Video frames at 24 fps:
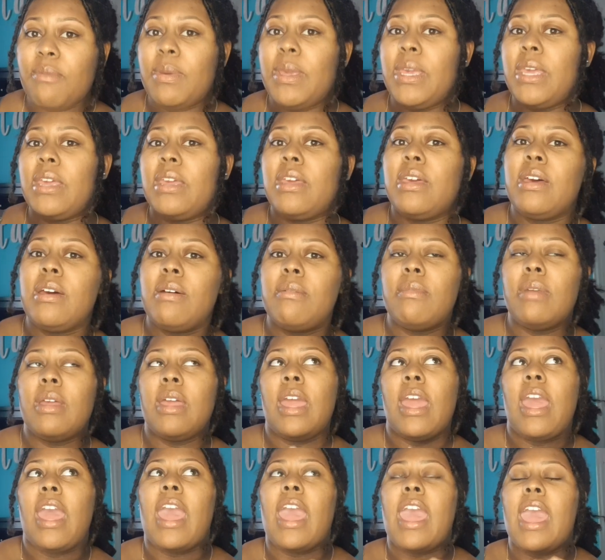p.m.
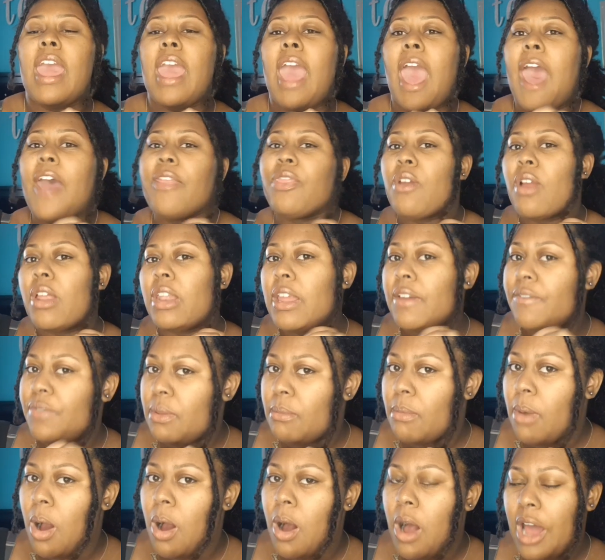and after I left the
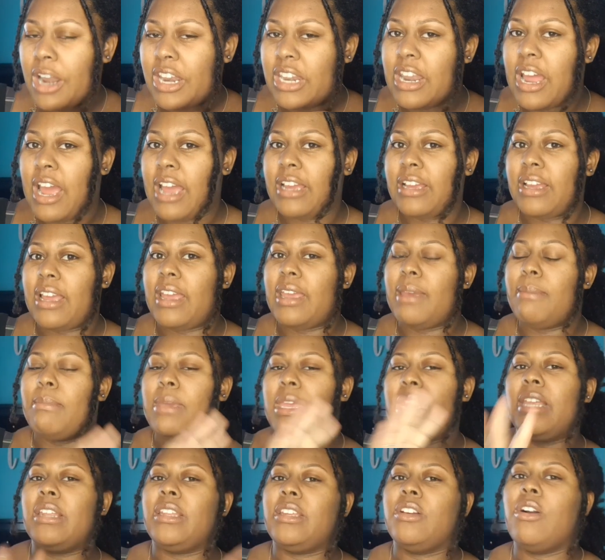mall, I did not
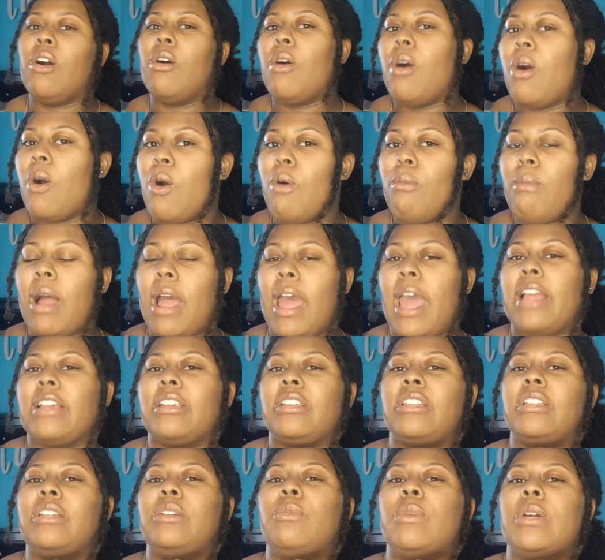immediately go home. I
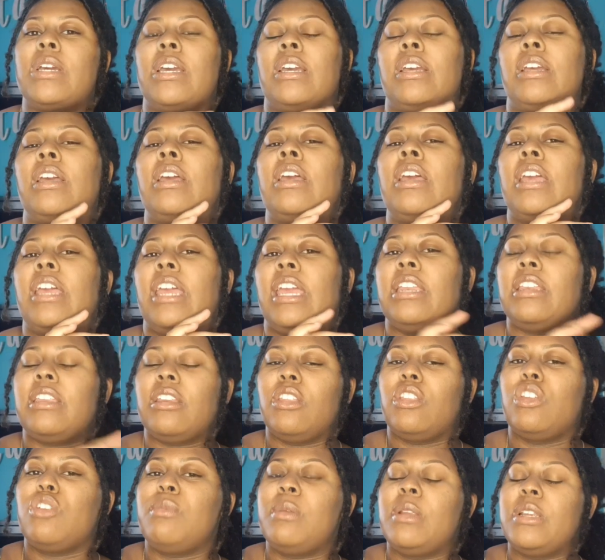actually went and did a
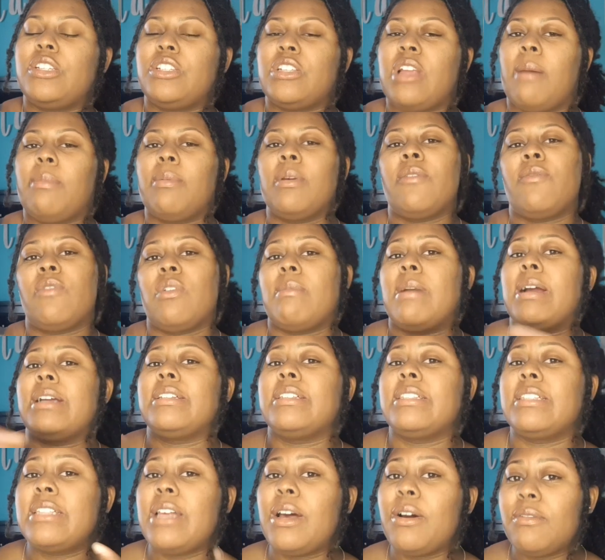little bit of shopping for
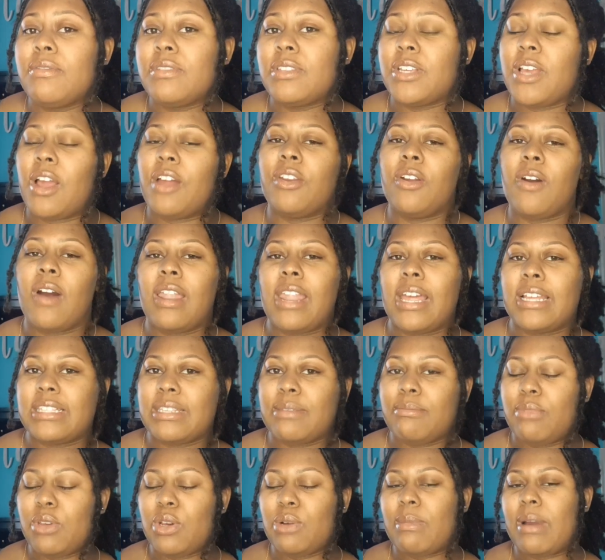myself. So y'all know I like
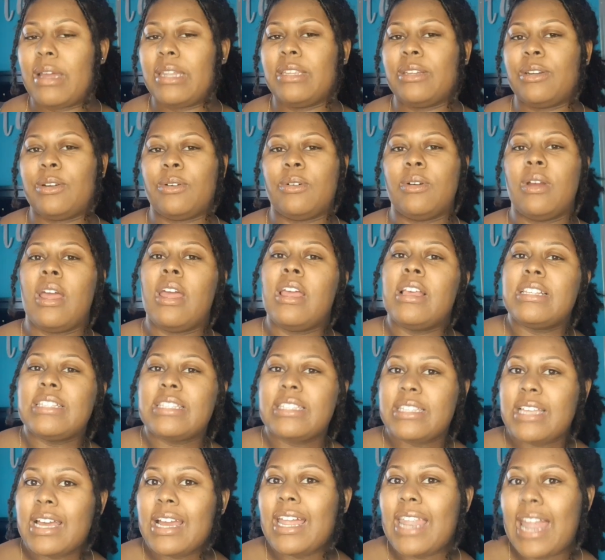to build my little
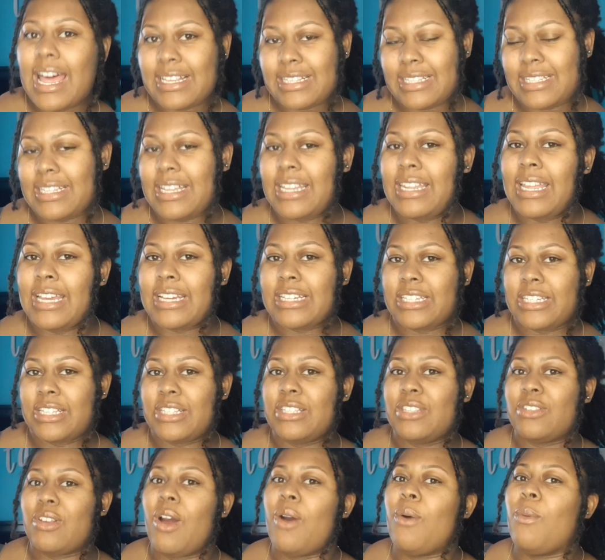sunglasses collection,
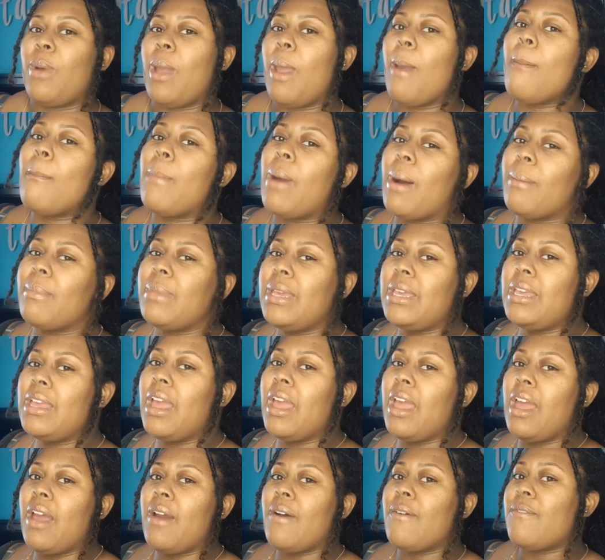so I went and bought me
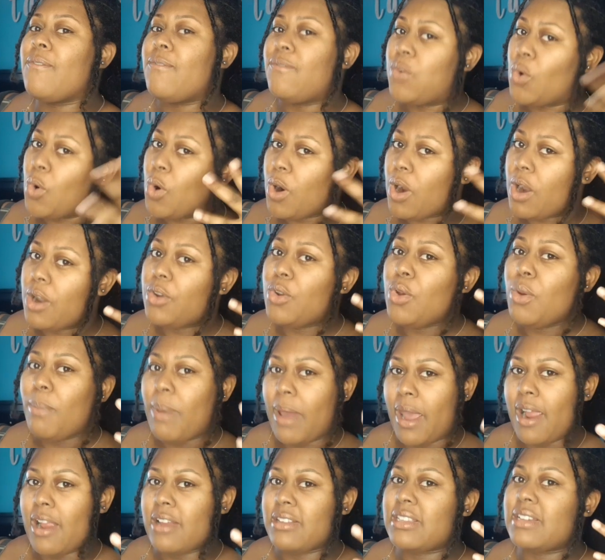4 new
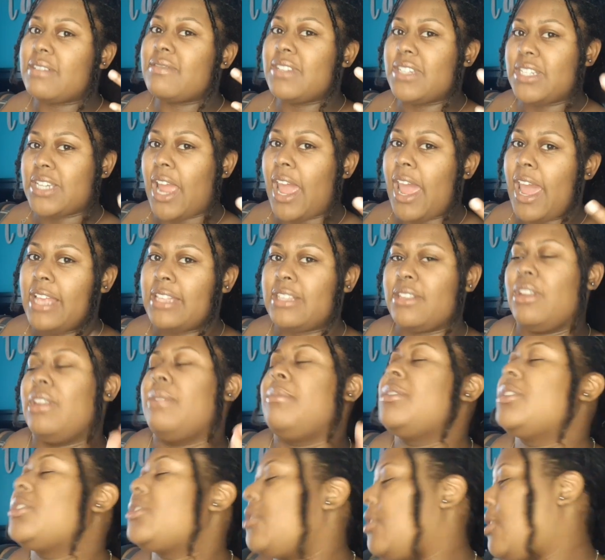pairs of shades. So
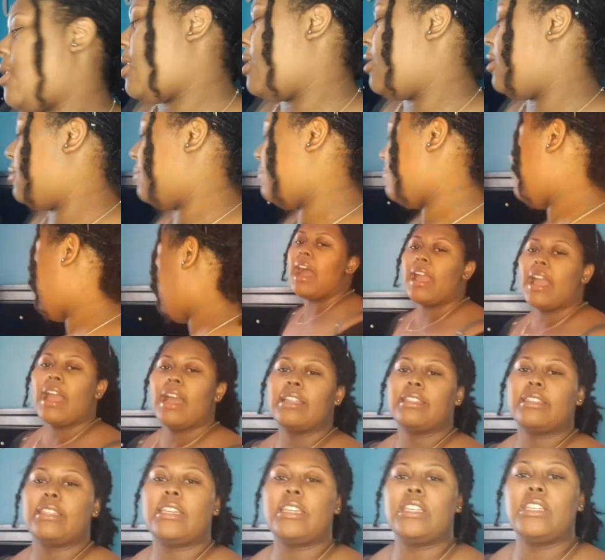let me show y'all them. I
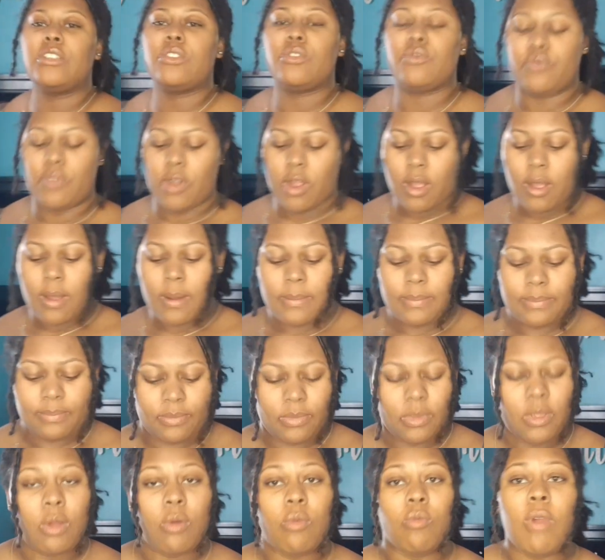got these from
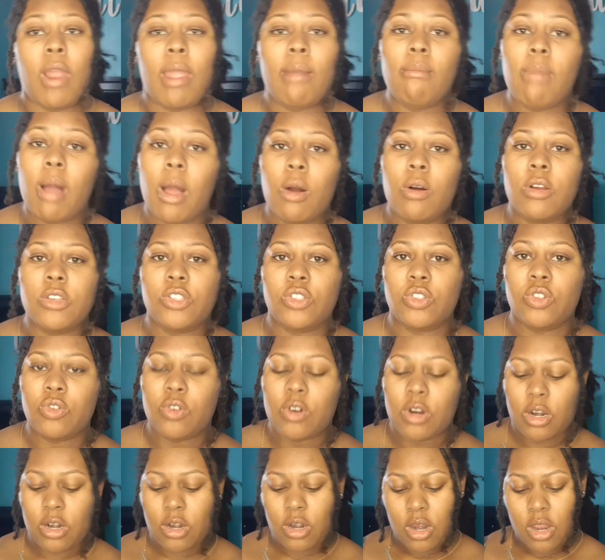Rainbow, a
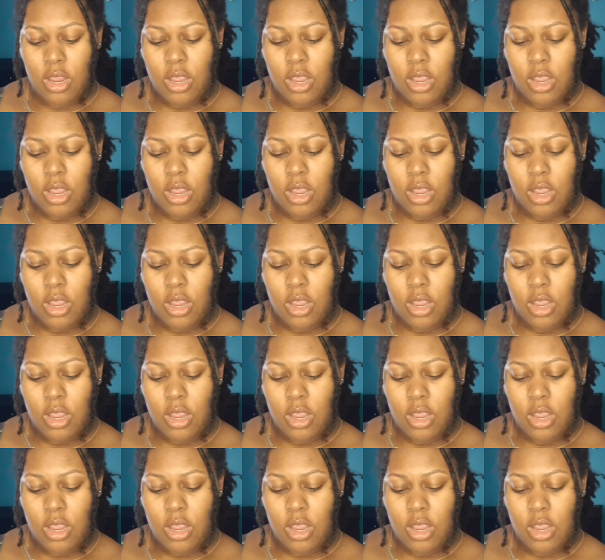store